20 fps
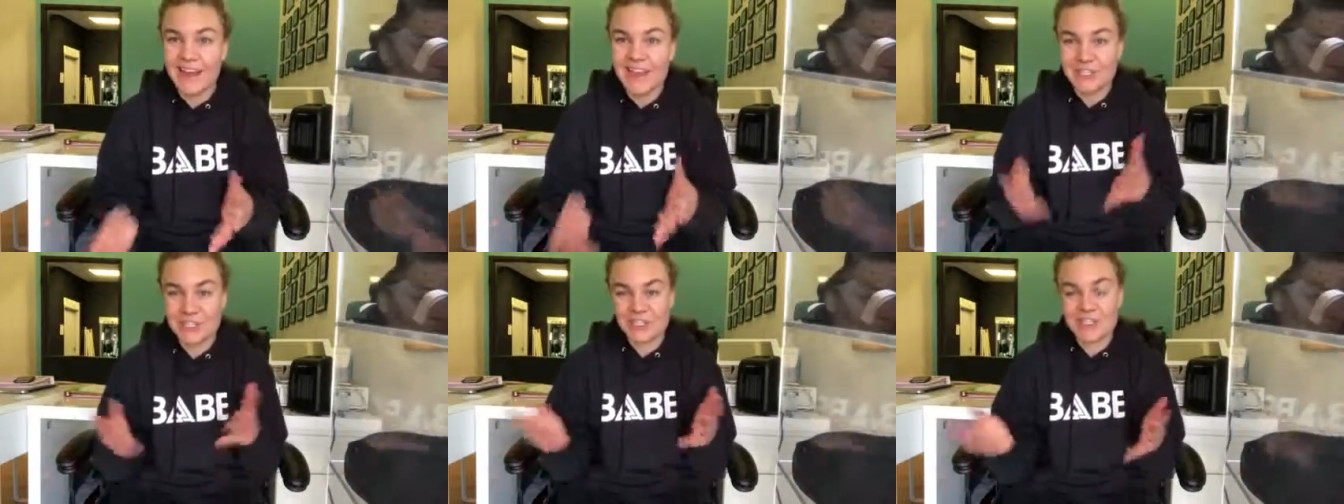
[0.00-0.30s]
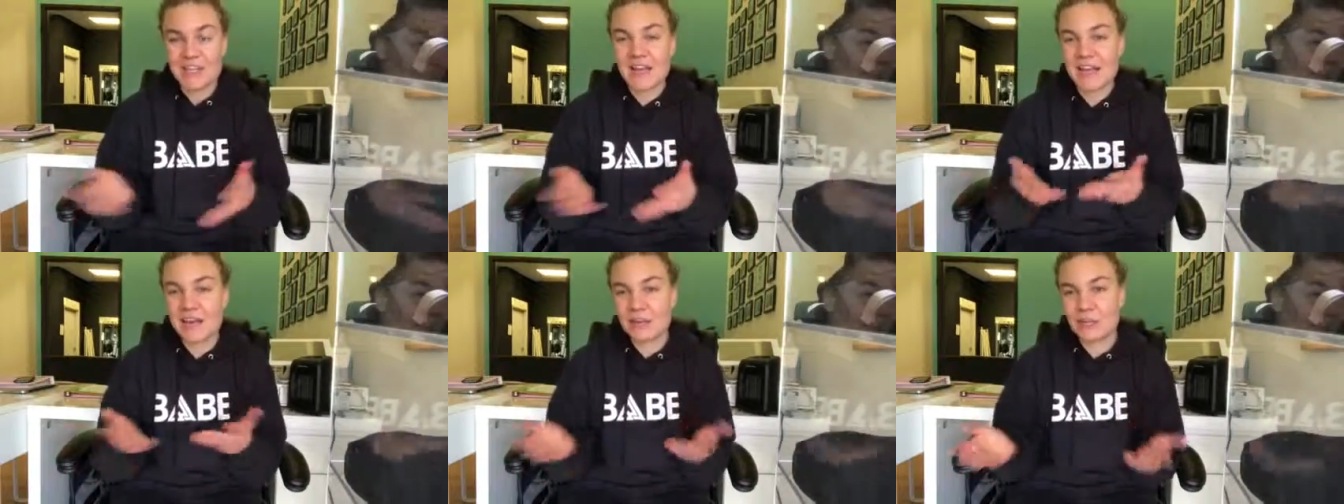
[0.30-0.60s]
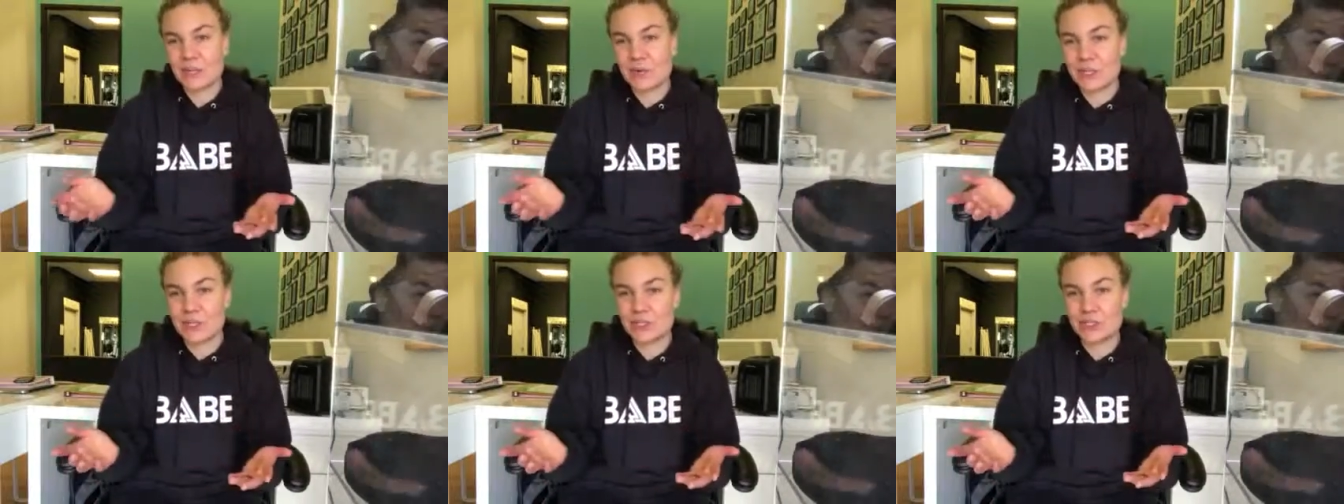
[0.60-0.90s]
Just kind
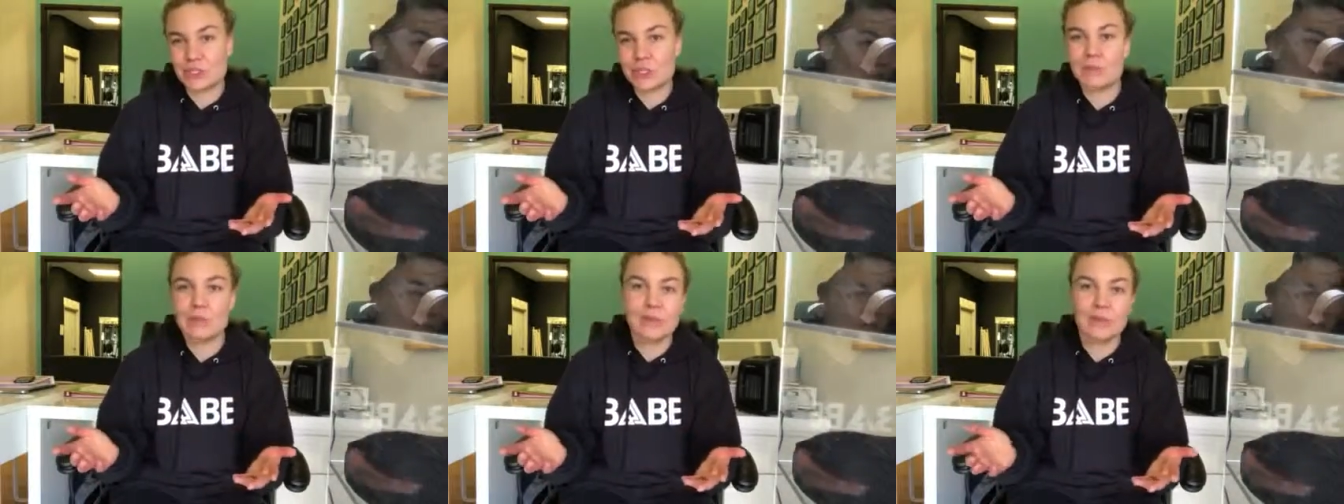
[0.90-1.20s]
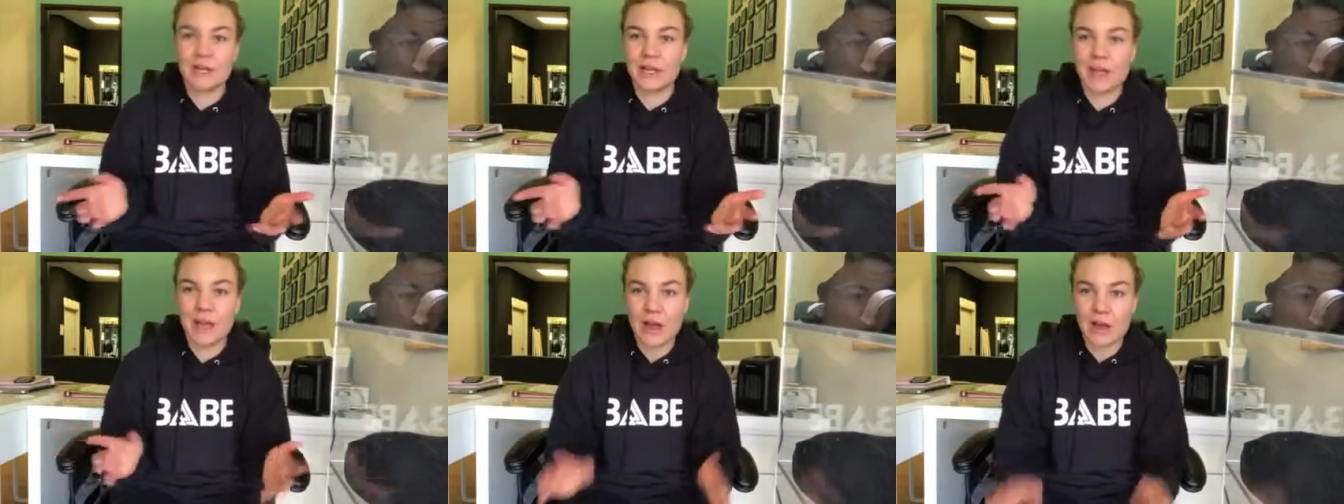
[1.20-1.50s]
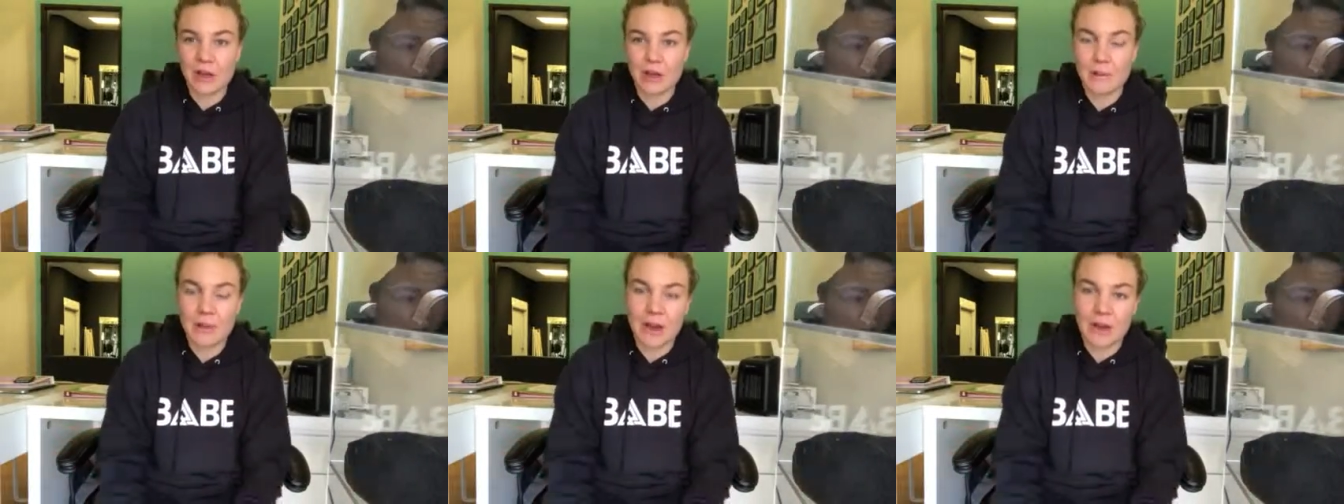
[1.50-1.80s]
of redistributing how
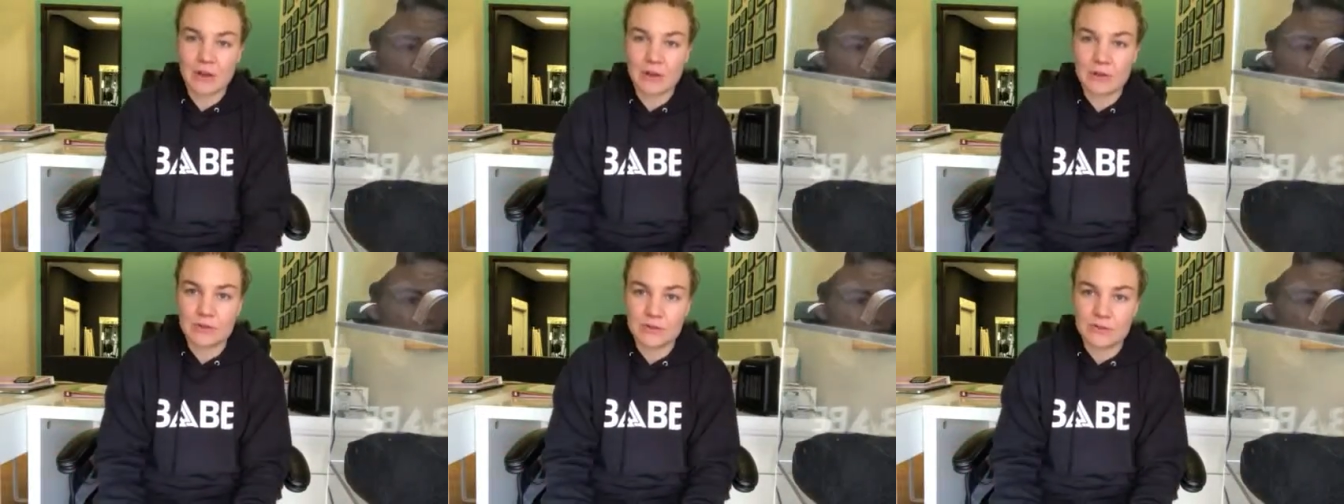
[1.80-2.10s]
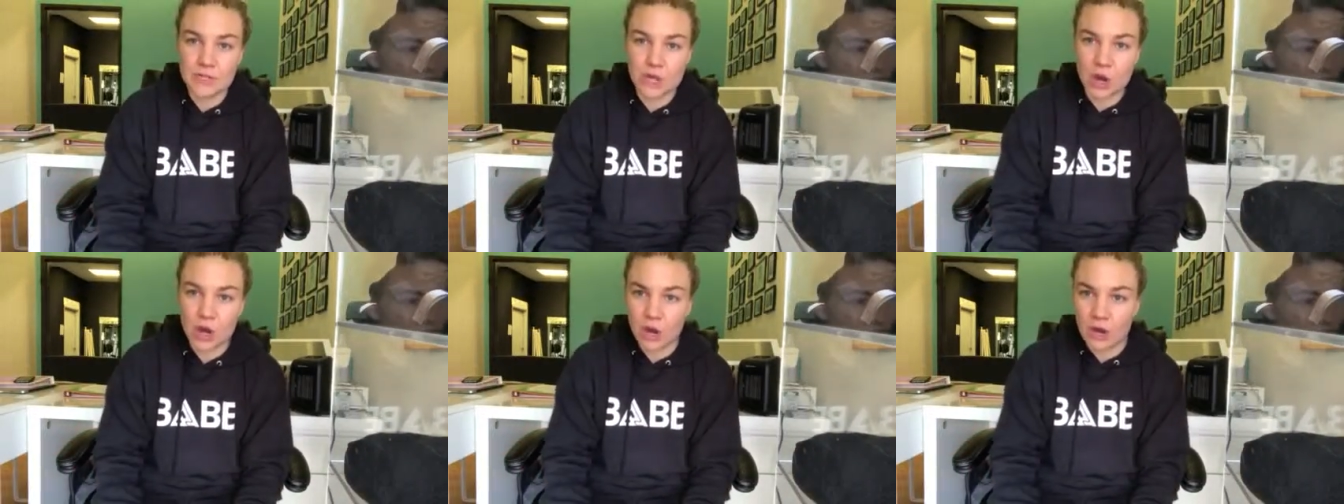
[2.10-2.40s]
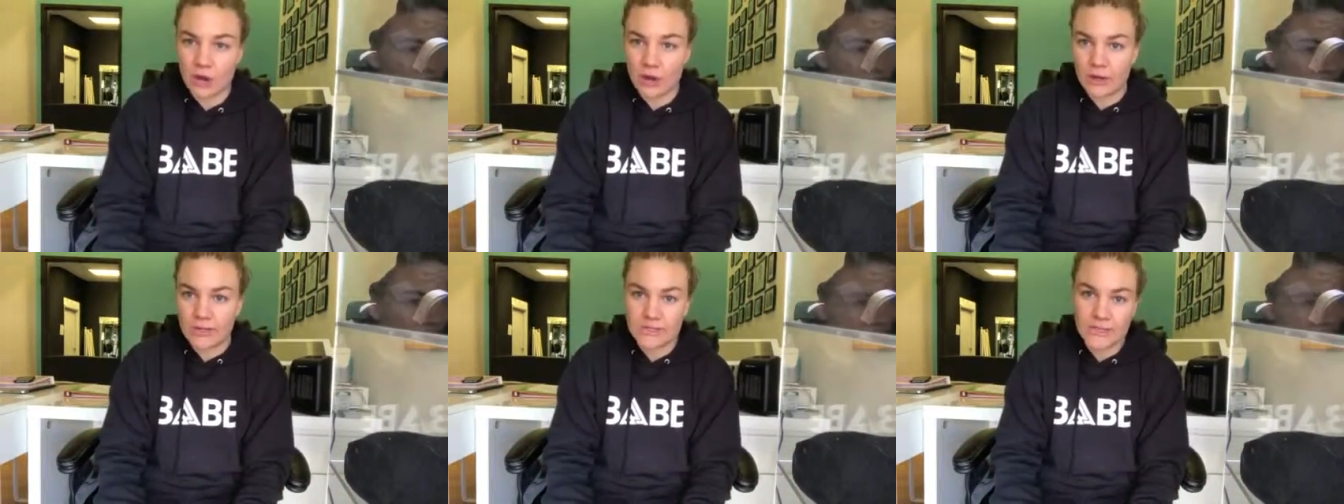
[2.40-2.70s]
your macros
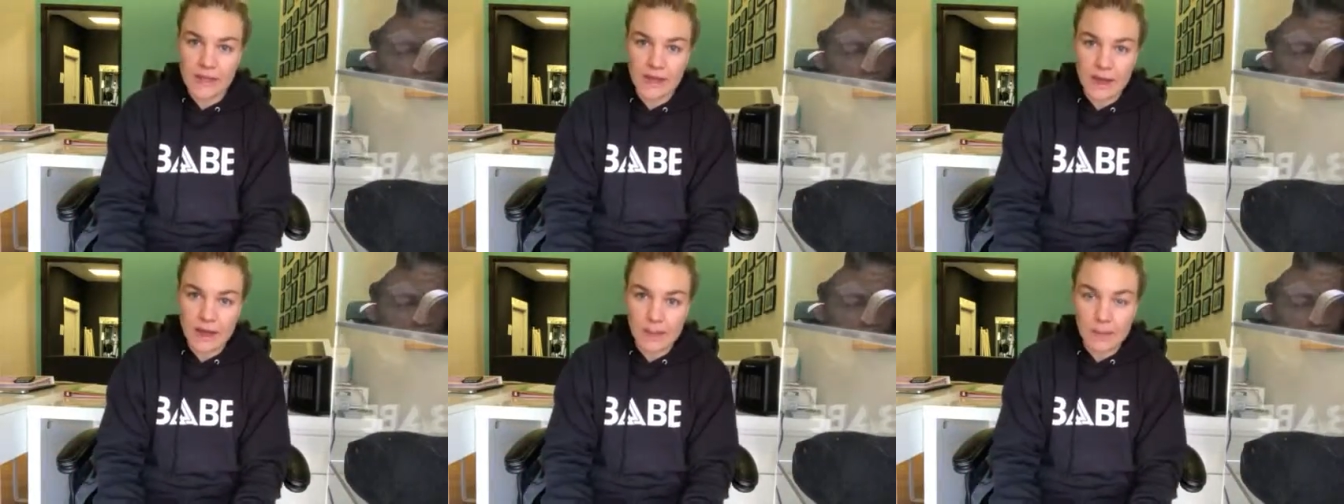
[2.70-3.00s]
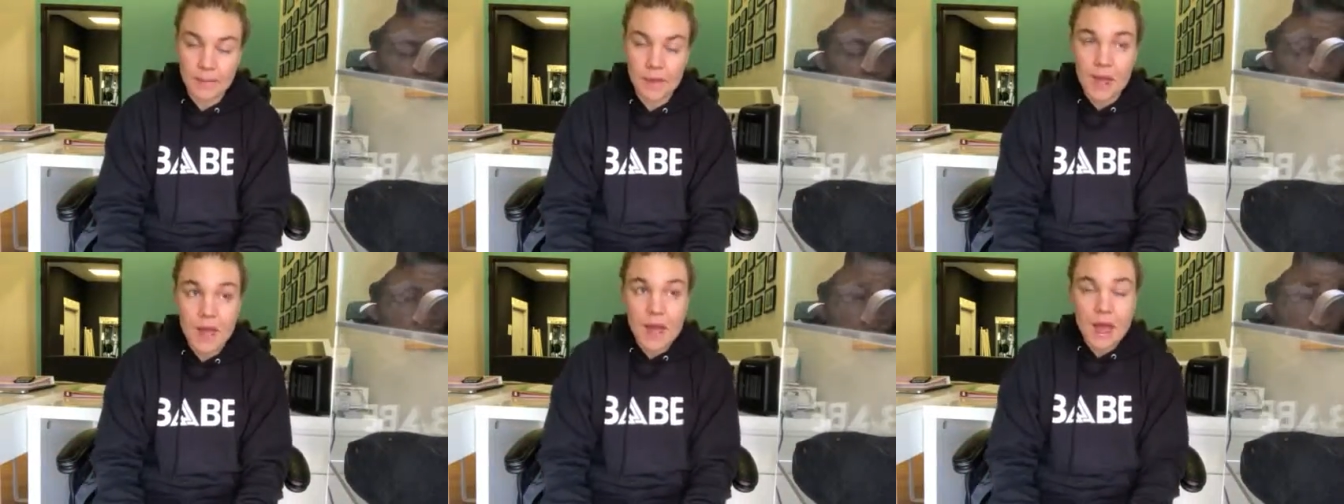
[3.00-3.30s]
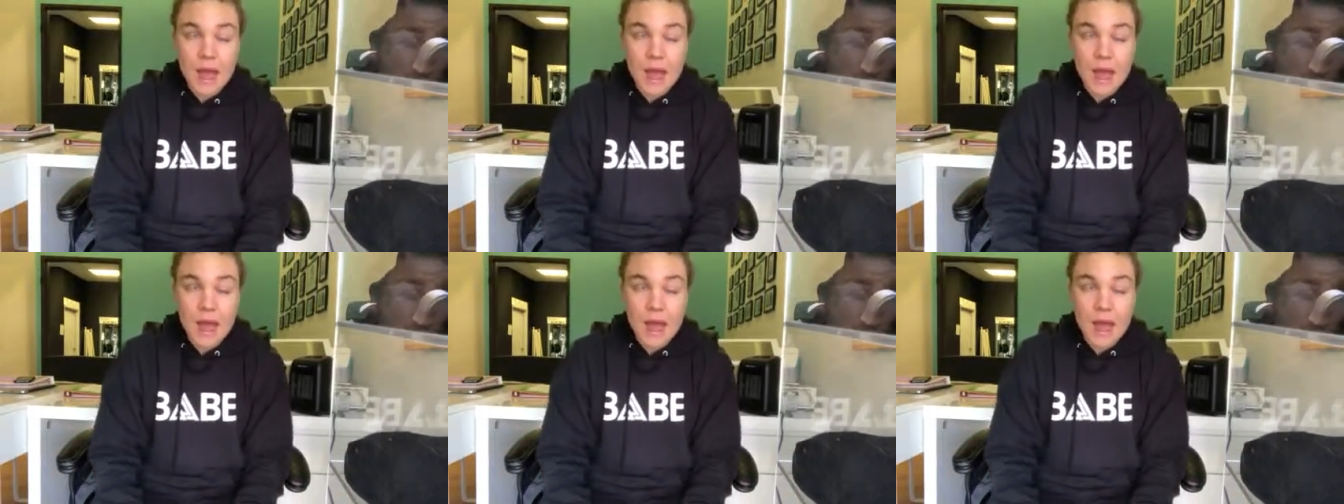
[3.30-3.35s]
are set up.